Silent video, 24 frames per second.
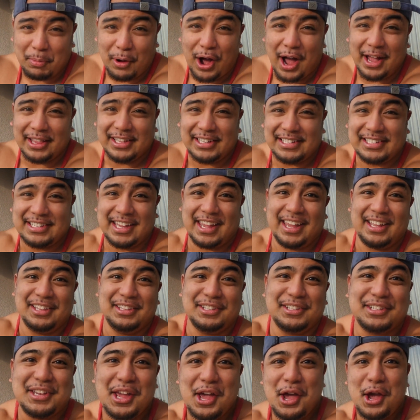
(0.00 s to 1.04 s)
behind the
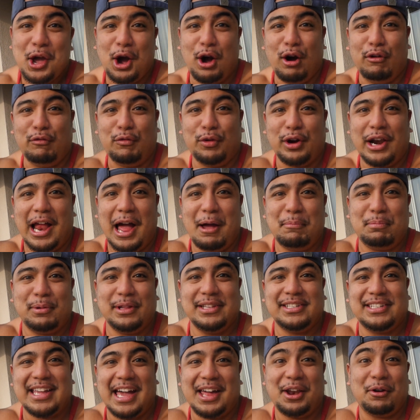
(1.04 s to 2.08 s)
scenes of what
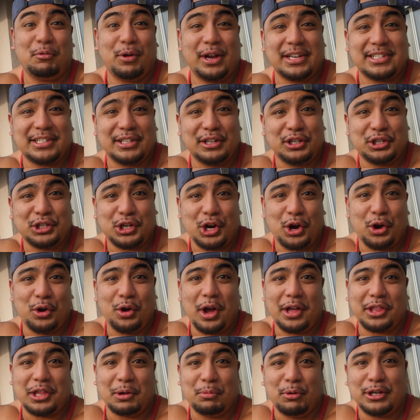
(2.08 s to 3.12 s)
happens at a wrestling show,
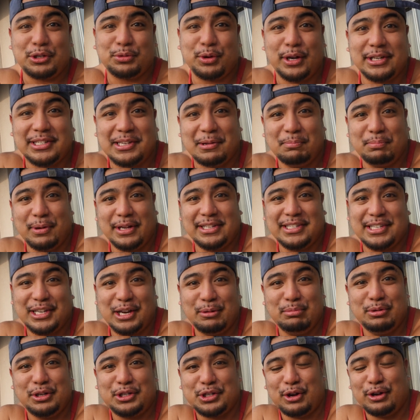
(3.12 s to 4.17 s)
at the most recent
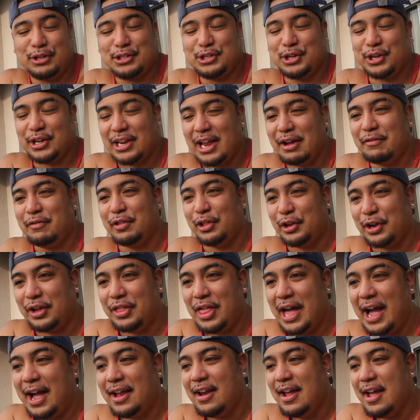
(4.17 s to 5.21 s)
BCW show, so you can have a look at
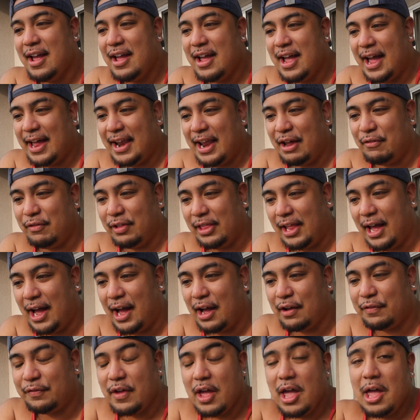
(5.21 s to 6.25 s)
that and have a
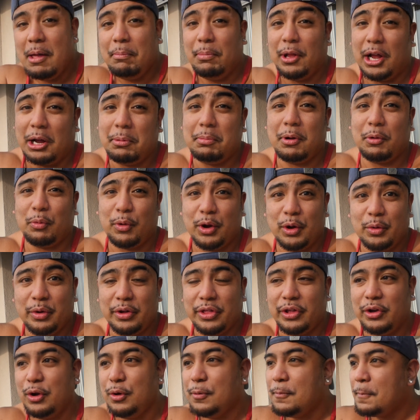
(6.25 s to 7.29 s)
laugh. But I'm gonna be real
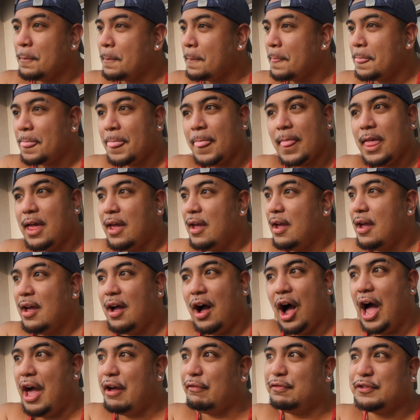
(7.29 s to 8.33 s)
with you,
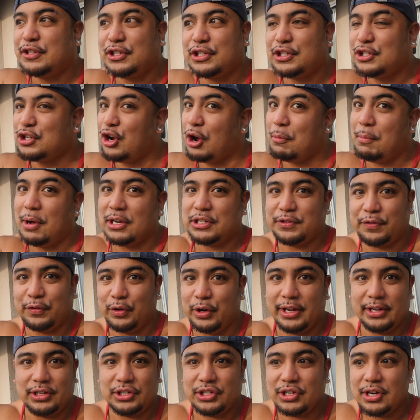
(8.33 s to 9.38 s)
I have so much
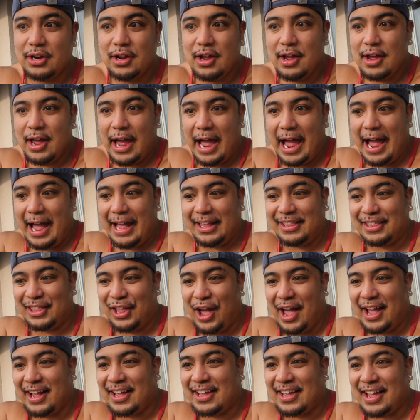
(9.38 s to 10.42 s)
footage, and
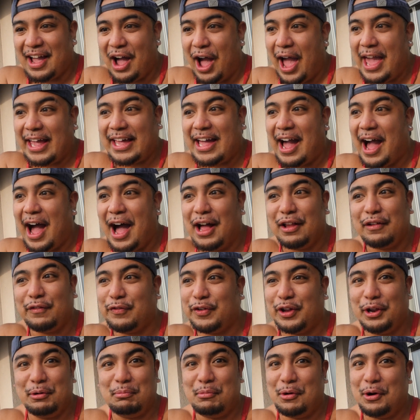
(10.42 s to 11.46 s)
like, I can't
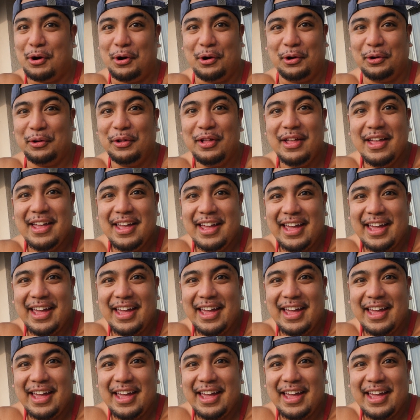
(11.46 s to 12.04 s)
fit them all